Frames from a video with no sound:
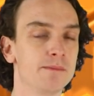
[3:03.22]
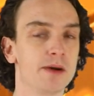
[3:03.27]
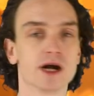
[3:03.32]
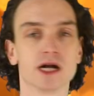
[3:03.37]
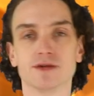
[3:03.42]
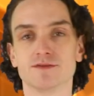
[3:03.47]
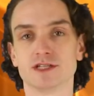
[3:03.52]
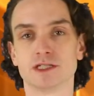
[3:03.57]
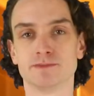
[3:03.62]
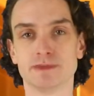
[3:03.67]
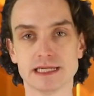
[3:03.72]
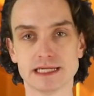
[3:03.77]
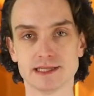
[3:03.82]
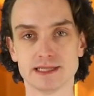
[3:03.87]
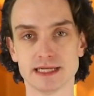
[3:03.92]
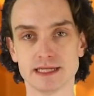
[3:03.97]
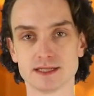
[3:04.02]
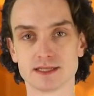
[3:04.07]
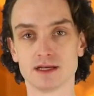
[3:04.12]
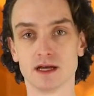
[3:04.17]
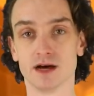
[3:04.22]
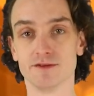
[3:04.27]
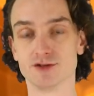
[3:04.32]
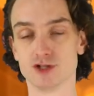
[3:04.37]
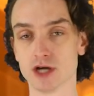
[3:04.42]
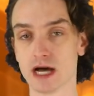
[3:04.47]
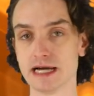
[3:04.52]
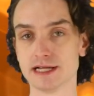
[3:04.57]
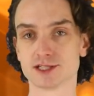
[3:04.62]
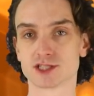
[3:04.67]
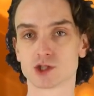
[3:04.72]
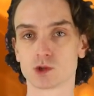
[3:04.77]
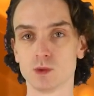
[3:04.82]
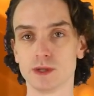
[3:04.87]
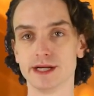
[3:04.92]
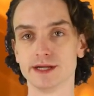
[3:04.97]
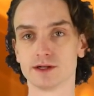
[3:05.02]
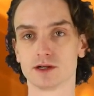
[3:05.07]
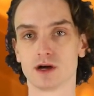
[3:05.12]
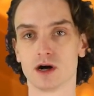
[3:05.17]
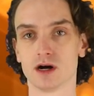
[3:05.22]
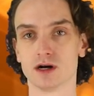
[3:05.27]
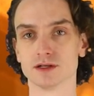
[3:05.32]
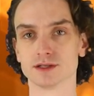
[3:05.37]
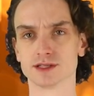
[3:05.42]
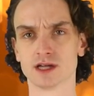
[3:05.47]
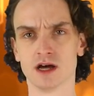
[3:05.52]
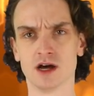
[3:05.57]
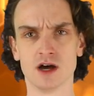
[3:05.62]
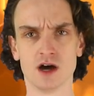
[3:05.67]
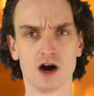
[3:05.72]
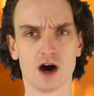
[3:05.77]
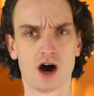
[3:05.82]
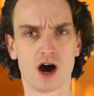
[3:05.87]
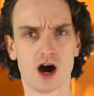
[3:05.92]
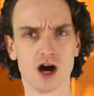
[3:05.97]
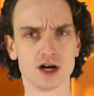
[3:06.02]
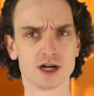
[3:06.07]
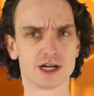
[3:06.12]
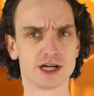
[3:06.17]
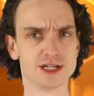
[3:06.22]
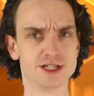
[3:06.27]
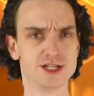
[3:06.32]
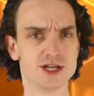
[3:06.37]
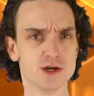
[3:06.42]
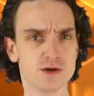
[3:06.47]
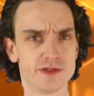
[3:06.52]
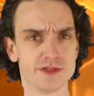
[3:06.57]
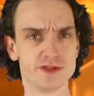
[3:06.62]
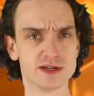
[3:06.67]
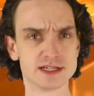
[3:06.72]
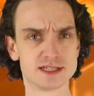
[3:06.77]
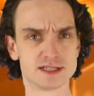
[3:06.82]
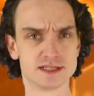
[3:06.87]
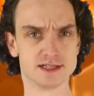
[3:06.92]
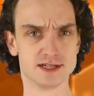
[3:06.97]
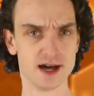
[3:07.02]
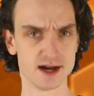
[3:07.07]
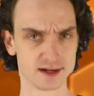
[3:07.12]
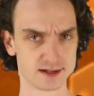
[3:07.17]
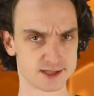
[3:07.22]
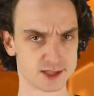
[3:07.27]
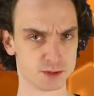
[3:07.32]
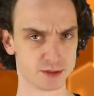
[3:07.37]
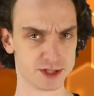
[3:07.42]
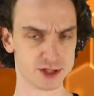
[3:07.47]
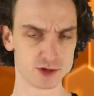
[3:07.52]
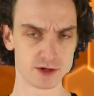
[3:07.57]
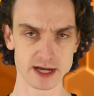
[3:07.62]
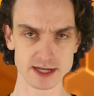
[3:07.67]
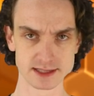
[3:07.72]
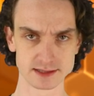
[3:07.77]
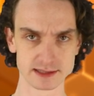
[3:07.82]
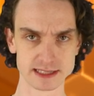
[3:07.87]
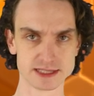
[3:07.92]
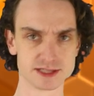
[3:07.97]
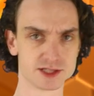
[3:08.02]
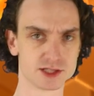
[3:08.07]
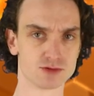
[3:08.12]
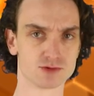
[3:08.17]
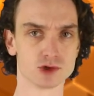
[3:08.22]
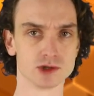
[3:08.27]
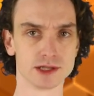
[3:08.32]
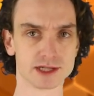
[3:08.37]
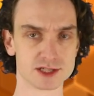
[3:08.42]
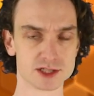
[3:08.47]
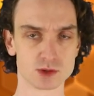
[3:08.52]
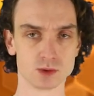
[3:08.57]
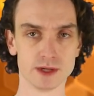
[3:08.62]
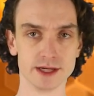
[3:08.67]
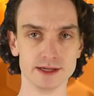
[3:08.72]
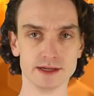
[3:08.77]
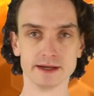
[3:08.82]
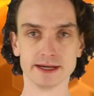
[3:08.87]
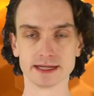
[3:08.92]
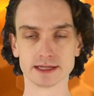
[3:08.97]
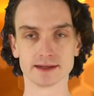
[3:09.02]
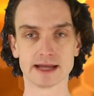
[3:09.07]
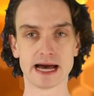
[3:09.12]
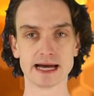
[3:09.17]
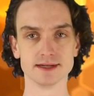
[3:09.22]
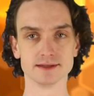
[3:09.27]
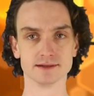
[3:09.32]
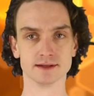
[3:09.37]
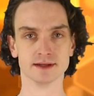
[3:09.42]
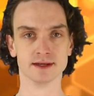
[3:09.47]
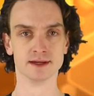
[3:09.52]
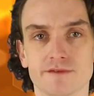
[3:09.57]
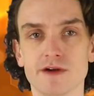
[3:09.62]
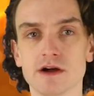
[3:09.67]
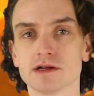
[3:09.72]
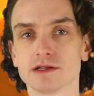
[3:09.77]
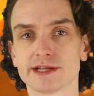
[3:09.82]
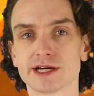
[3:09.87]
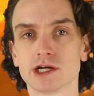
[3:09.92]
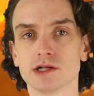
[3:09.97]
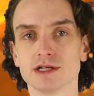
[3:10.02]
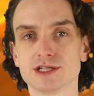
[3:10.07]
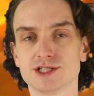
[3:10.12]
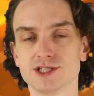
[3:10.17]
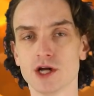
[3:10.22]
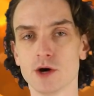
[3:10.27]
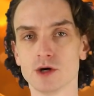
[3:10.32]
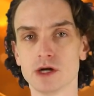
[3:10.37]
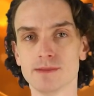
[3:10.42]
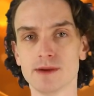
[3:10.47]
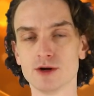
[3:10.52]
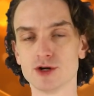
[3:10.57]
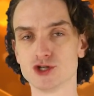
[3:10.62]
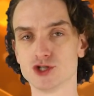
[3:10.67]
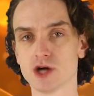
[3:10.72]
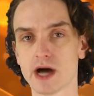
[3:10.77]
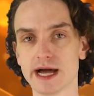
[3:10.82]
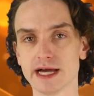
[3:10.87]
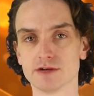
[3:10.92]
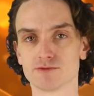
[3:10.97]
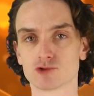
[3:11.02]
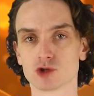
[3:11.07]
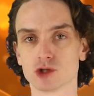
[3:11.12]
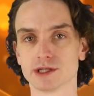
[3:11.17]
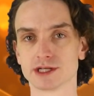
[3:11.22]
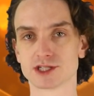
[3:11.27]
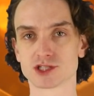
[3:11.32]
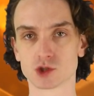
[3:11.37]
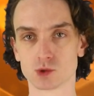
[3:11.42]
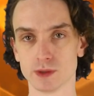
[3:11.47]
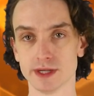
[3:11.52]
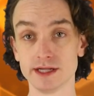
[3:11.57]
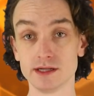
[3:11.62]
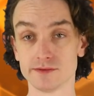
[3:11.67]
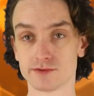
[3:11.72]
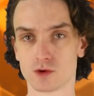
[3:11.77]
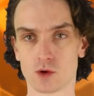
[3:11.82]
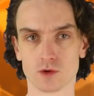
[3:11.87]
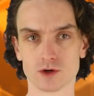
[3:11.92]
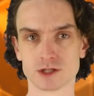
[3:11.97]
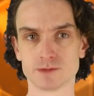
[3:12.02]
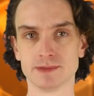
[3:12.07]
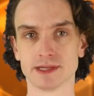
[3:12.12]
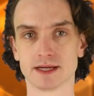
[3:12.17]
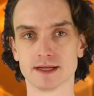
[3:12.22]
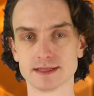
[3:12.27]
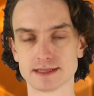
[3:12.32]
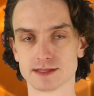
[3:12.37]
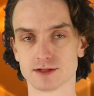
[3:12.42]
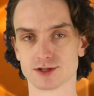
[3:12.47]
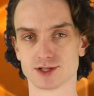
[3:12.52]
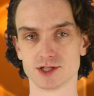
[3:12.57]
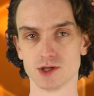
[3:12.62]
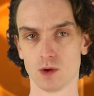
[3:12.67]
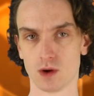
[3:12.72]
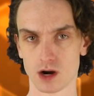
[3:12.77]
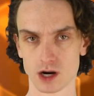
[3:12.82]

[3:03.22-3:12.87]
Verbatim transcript: part of a species of giant squid called Architeuthis dux, which translates to ruling squid in Latin. Very little is known about giant ruling squid, of course because they're so